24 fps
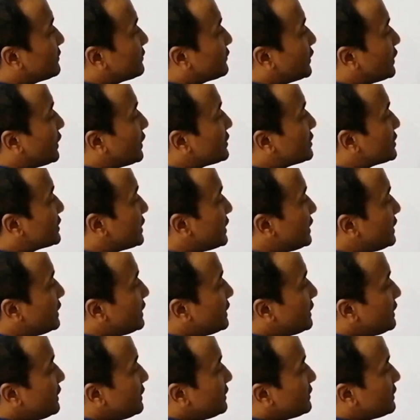velocity,
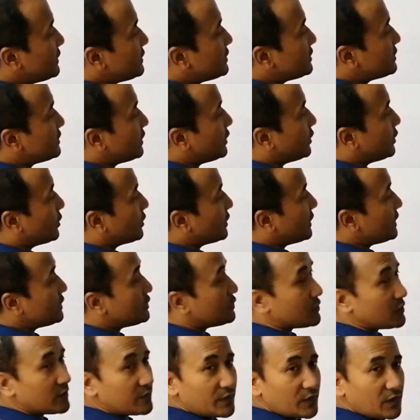this is the
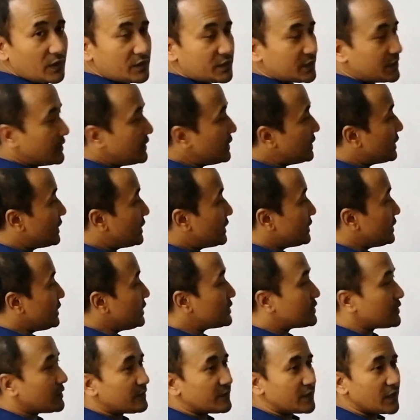horizontal velocity.
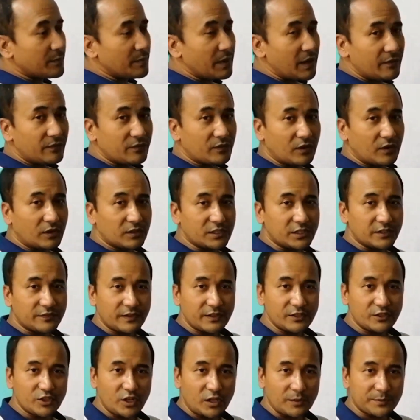Each of them have got
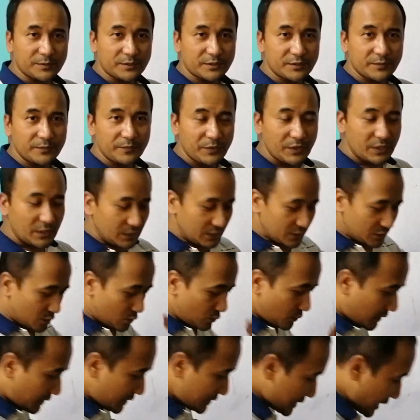different jobs. So
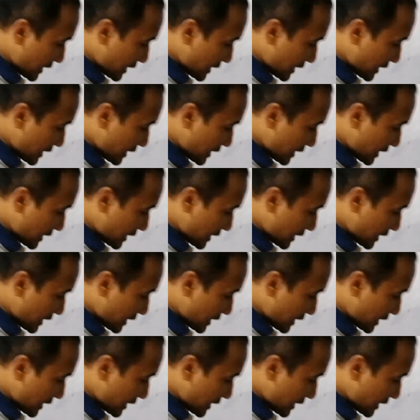what is